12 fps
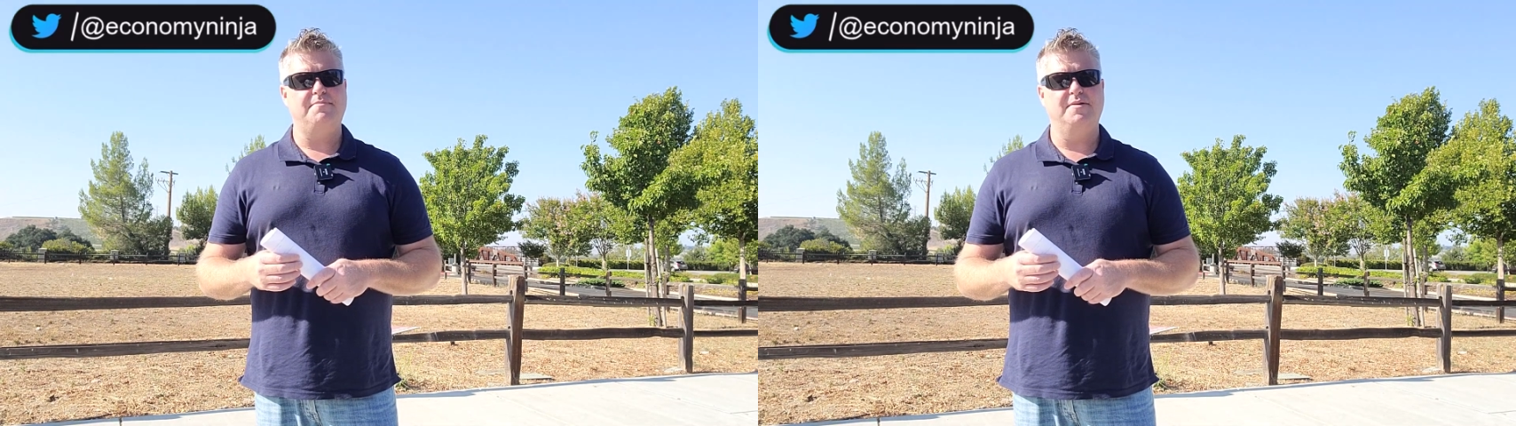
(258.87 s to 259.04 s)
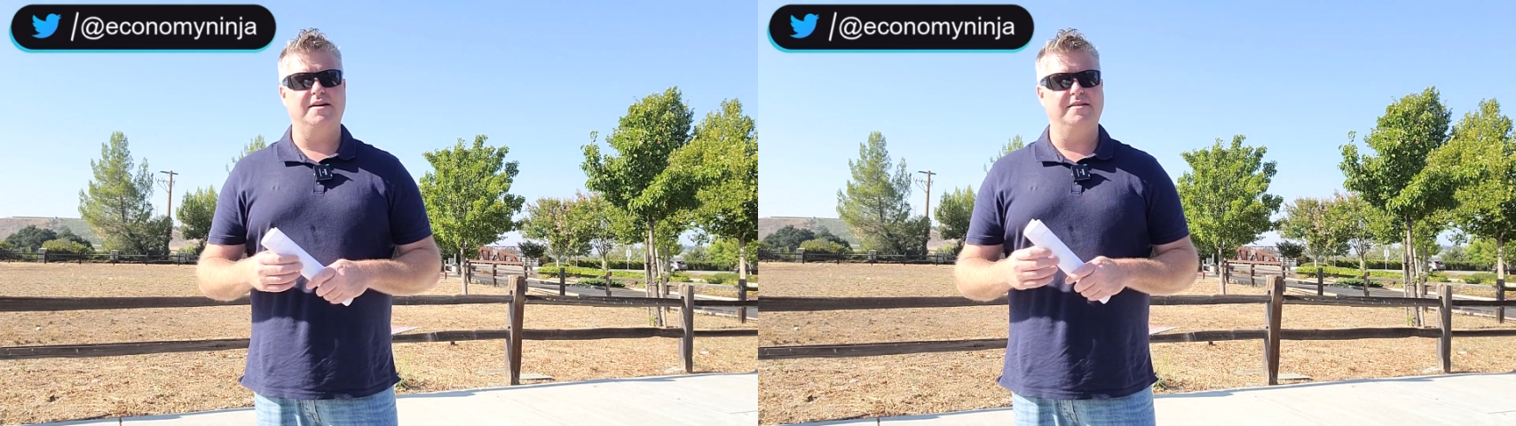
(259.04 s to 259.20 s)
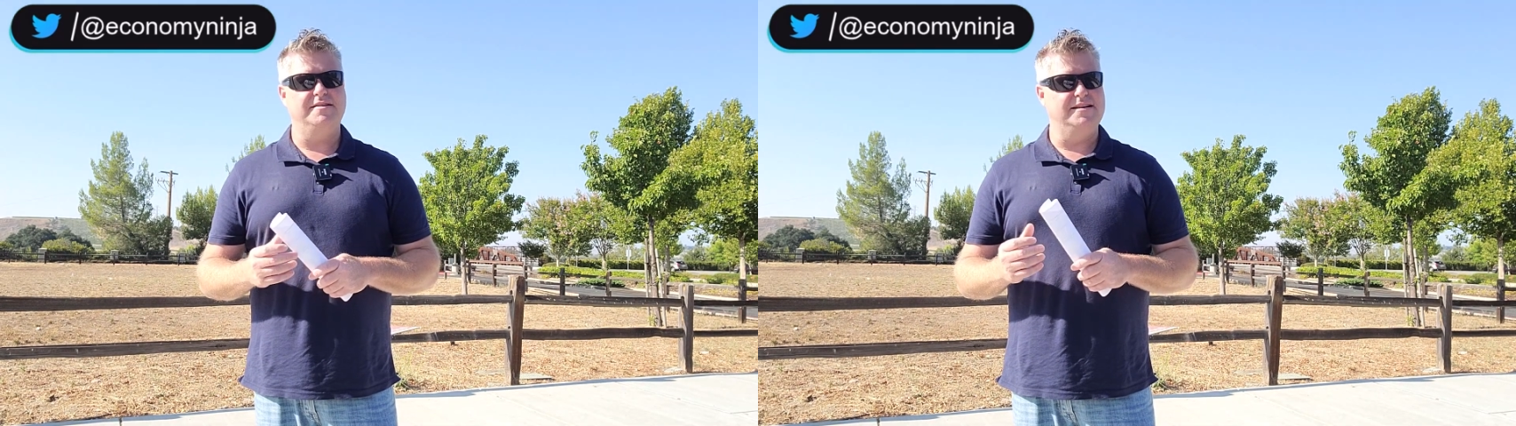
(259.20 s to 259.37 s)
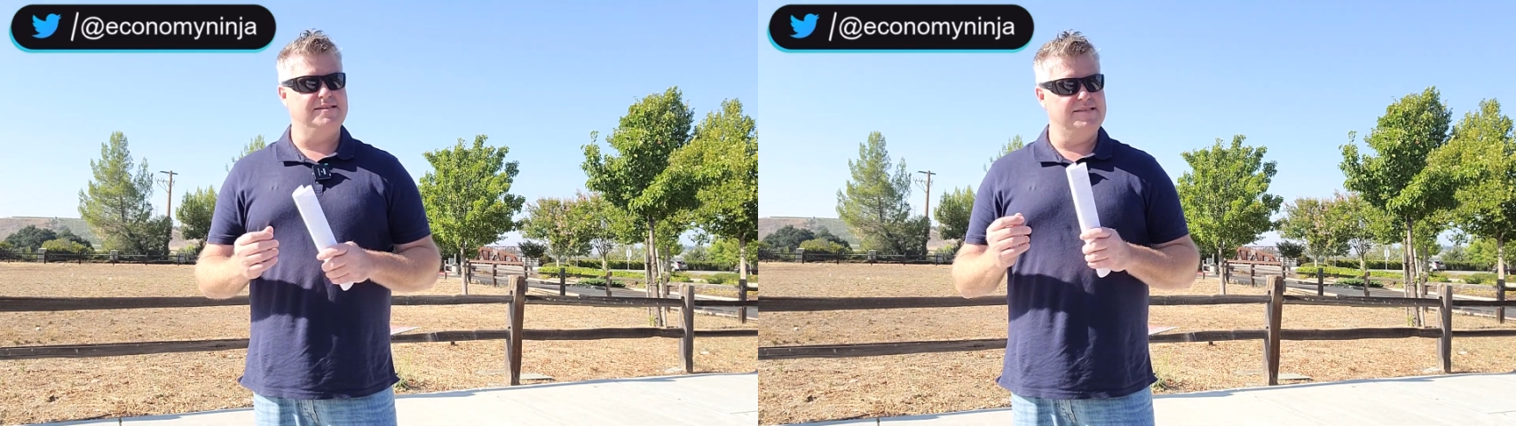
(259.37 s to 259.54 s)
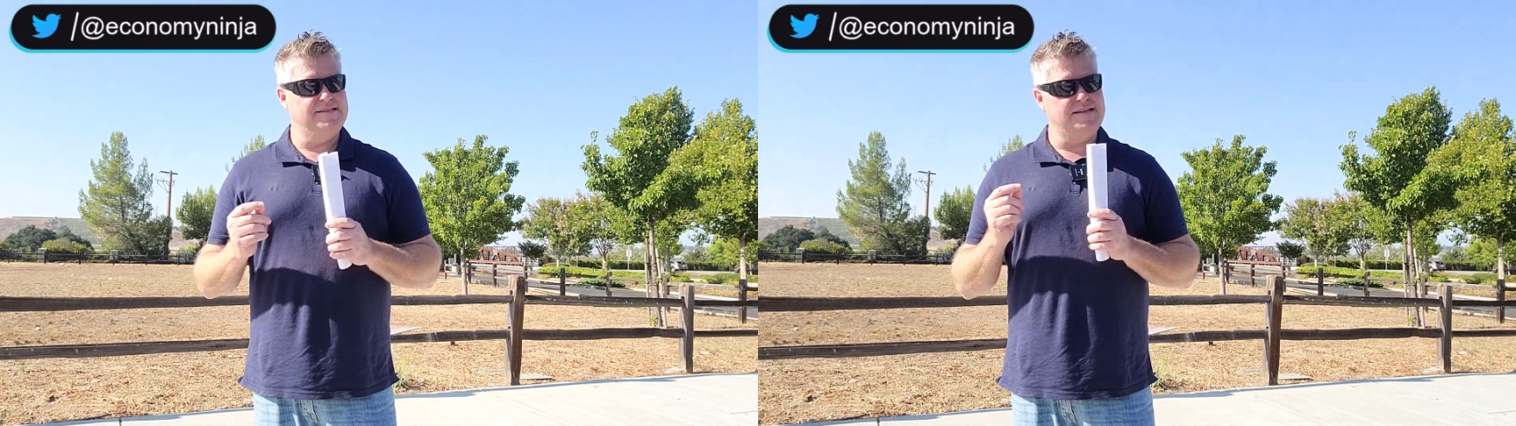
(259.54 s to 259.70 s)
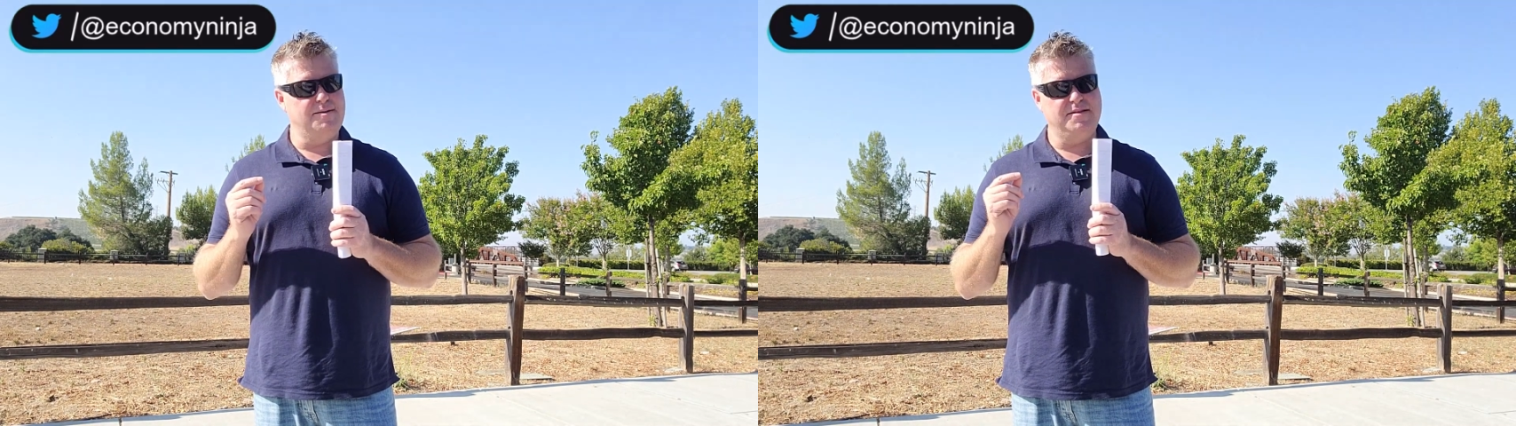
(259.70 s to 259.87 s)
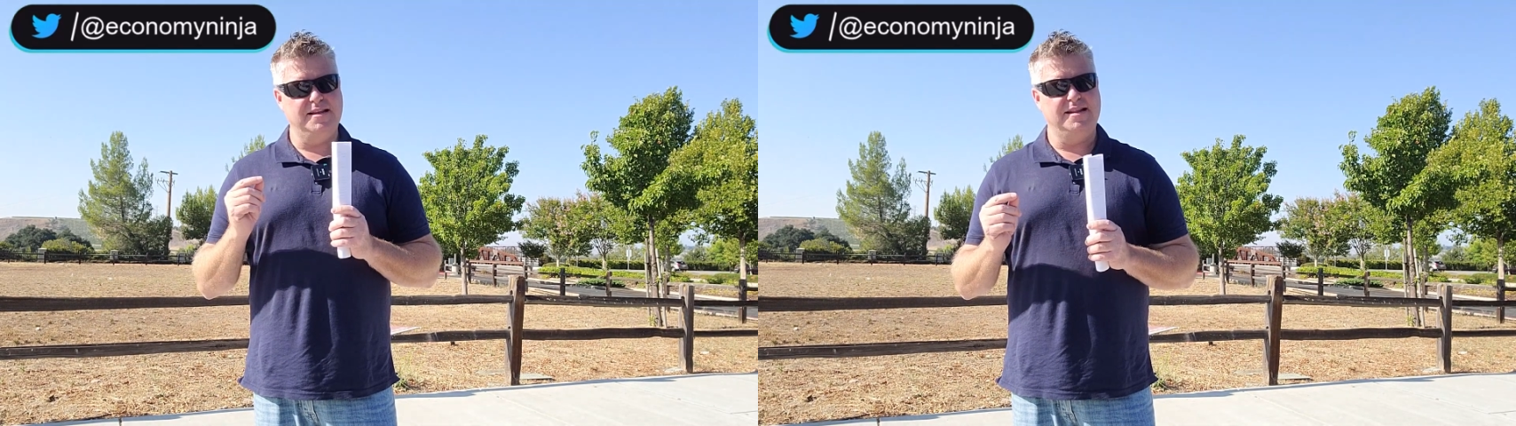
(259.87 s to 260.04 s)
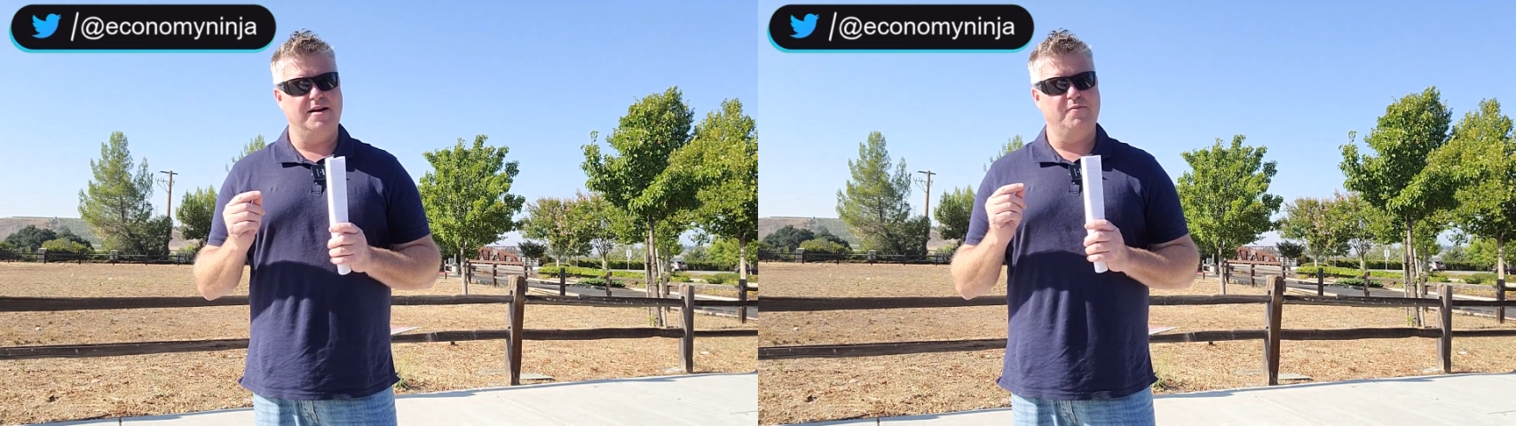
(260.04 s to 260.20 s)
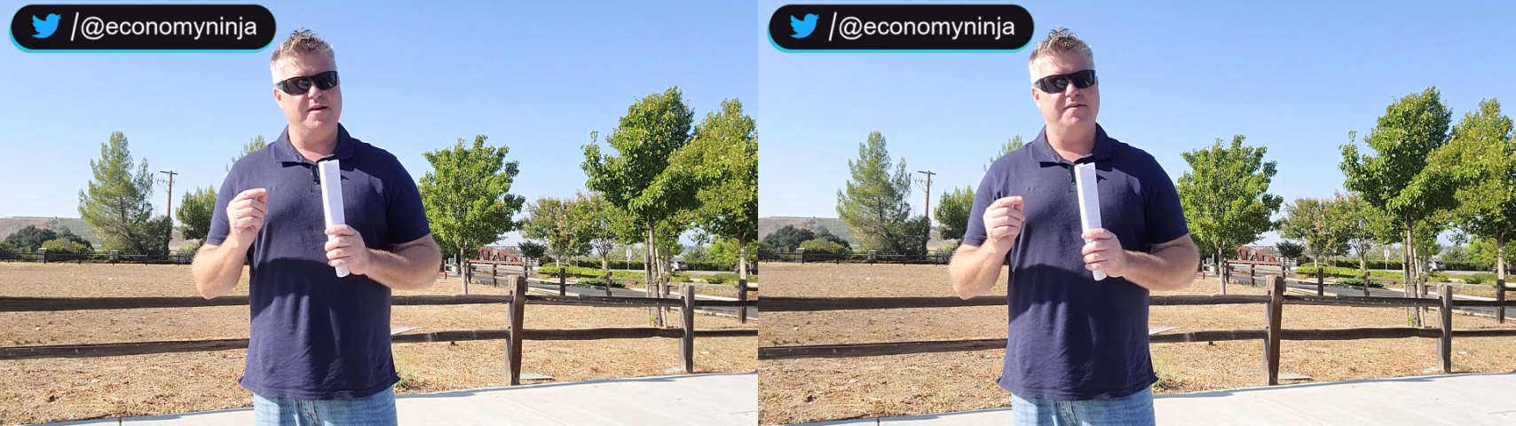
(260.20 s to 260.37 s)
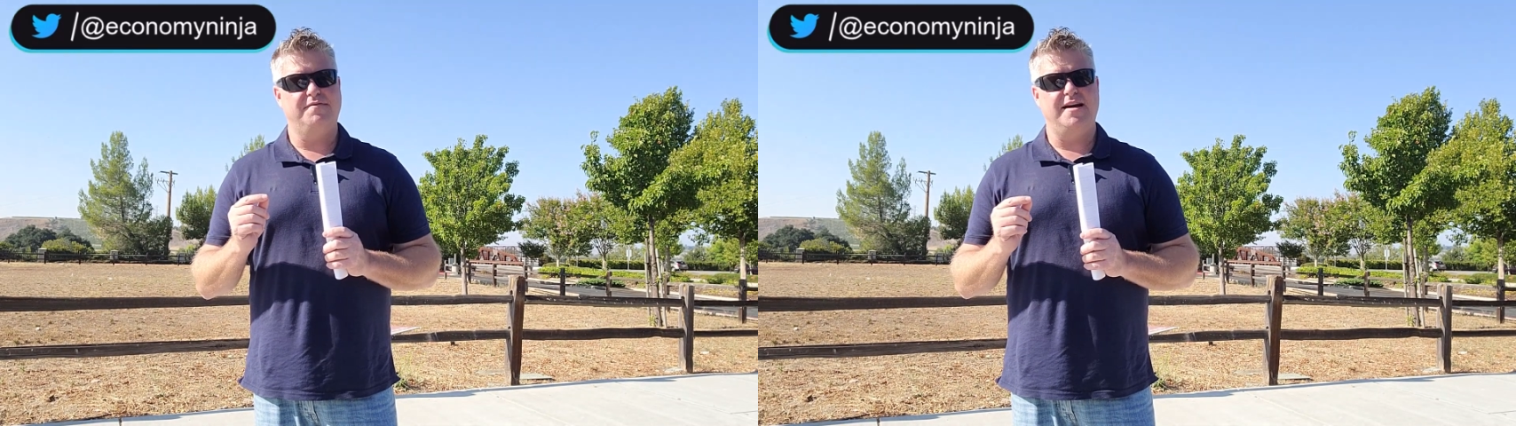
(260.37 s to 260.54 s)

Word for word: But this is something that we have